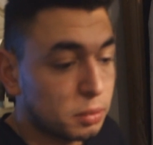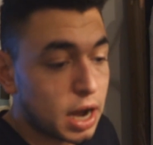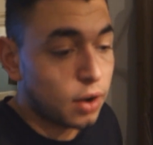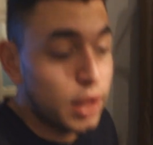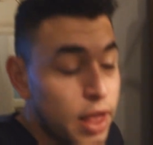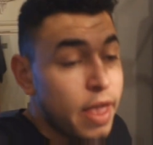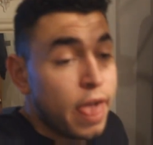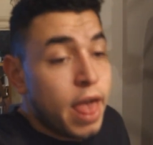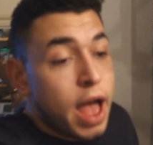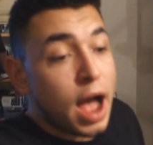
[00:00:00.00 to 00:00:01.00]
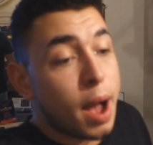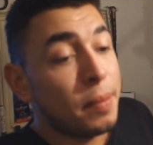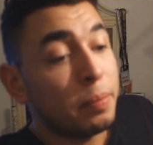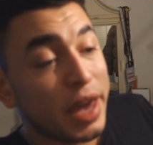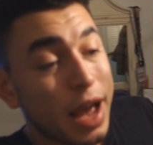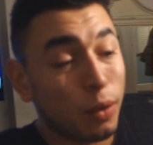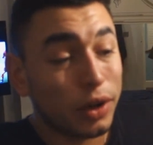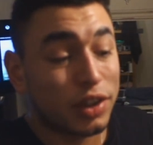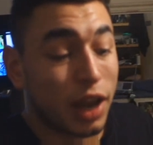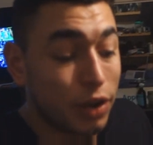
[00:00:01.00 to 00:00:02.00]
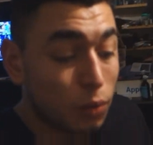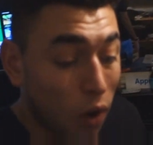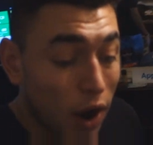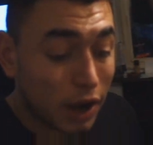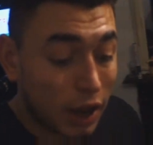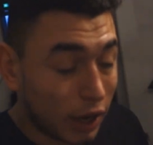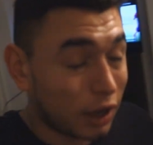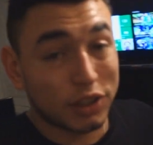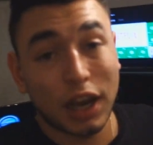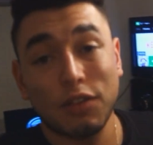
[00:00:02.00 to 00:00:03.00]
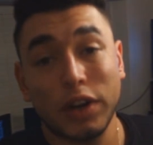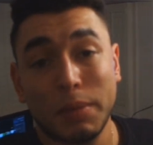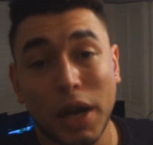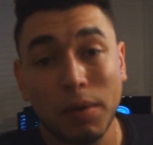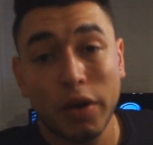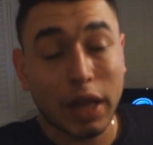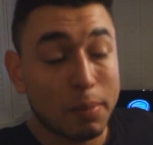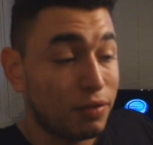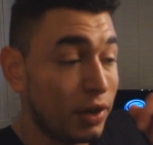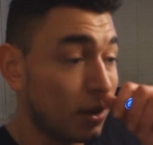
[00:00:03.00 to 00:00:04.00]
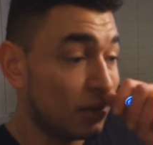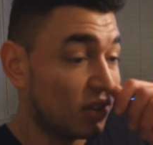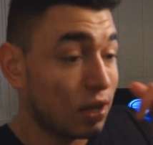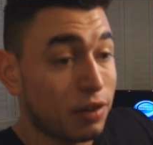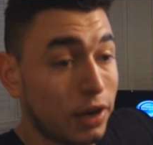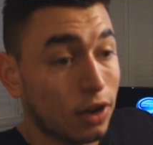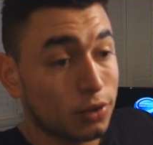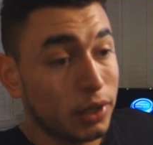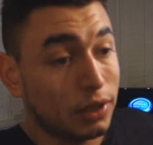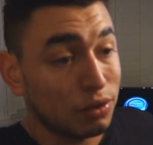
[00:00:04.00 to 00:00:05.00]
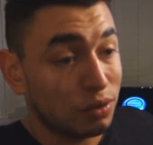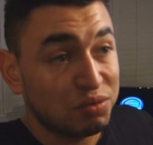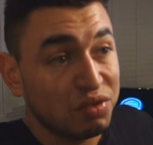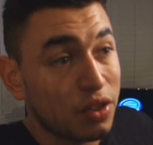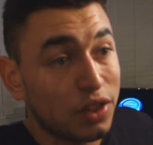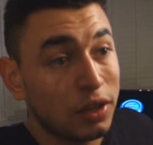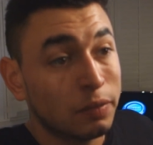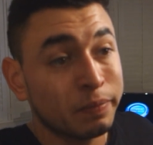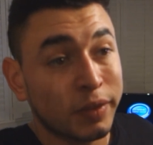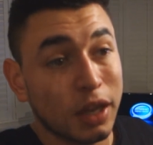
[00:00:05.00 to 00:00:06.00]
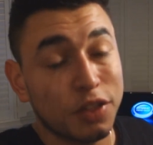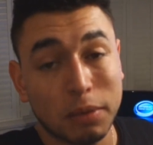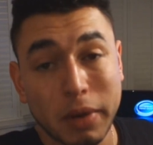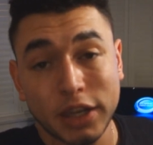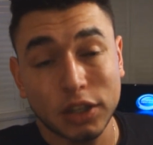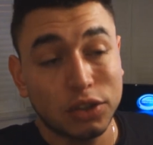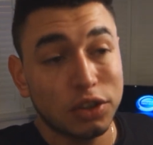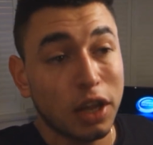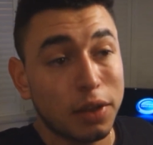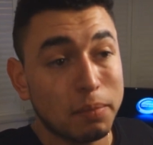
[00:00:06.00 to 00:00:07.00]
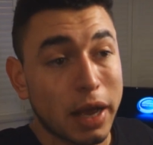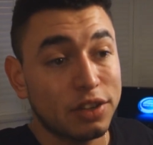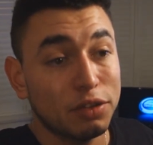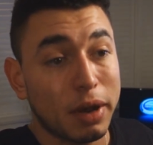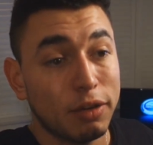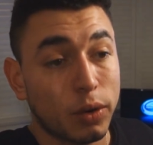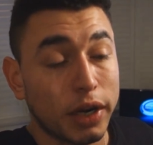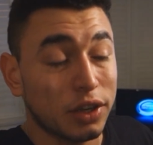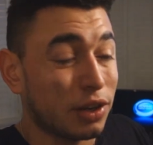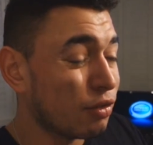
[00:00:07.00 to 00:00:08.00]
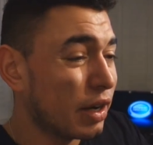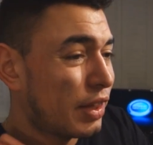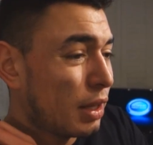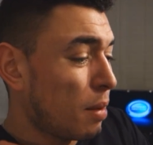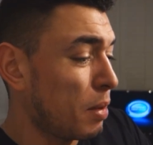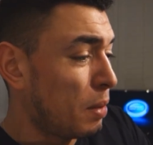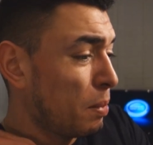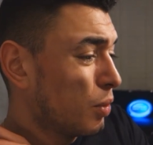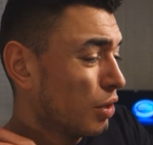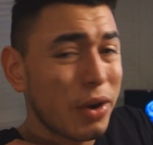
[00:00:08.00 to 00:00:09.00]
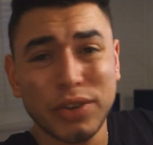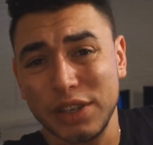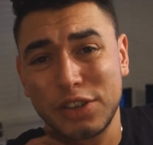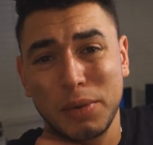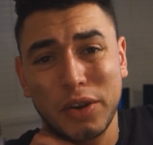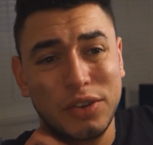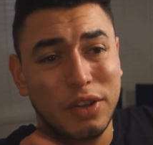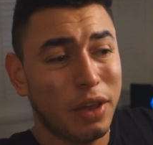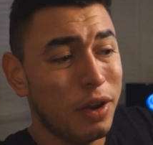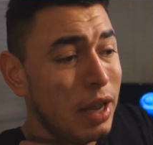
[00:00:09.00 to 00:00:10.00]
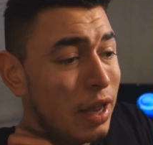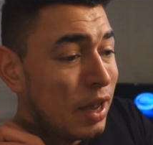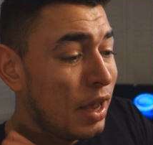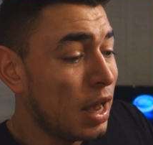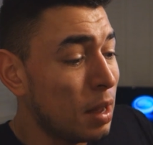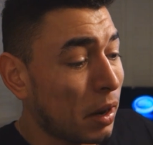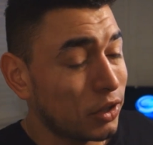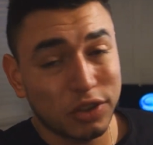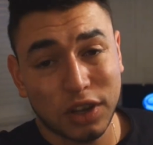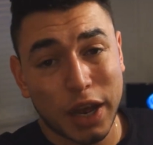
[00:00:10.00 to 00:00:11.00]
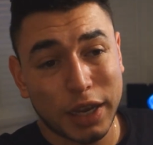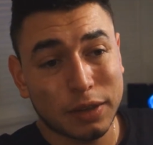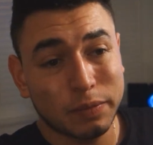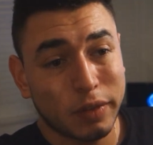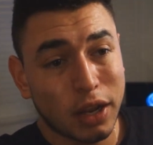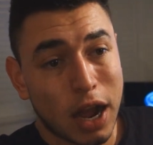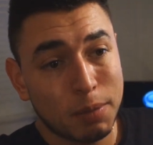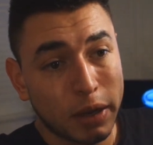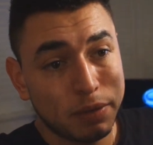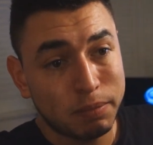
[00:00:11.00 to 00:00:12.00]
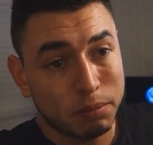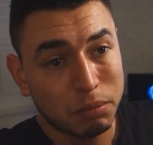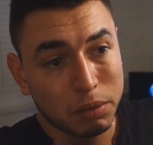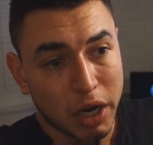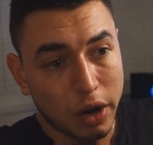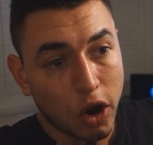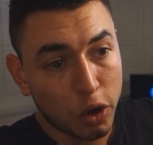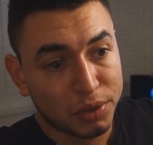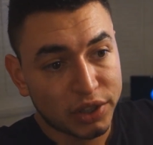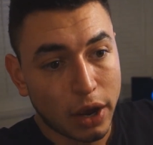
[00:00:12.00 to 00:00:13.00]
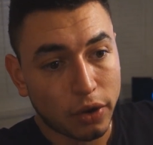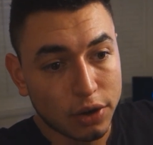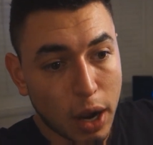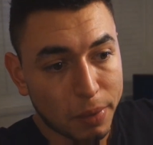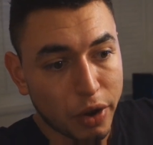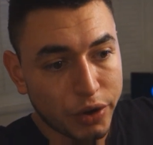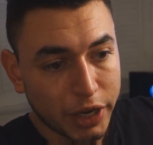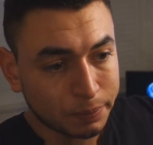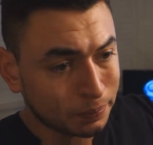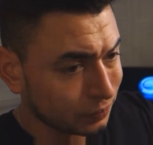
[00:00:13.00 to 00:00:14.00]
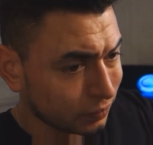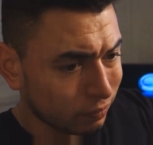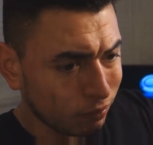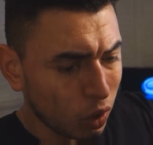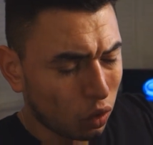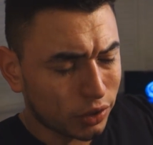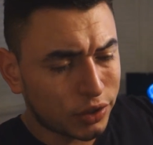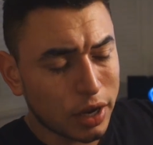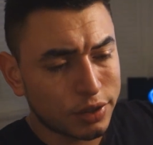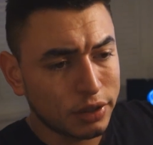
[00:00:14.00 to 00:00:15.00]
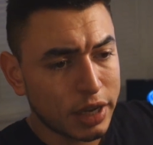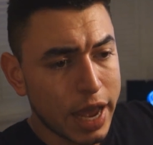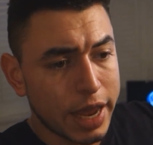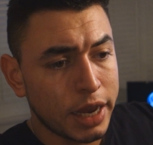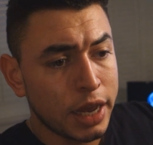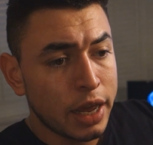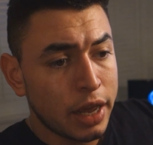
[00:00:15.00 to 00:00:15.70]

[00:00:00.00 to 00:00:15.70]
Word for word: about. Um, but yeah, I wanted to tell you why. Like, I just hadn't really been uploading that many videos and stuff. Like last week, it was nothing, nothing major. It was just like the massive amount of questions. I didn't really think that many people would notice, to be honest with you. But I was just like, I had my you know hopes set on uploading on a certain day,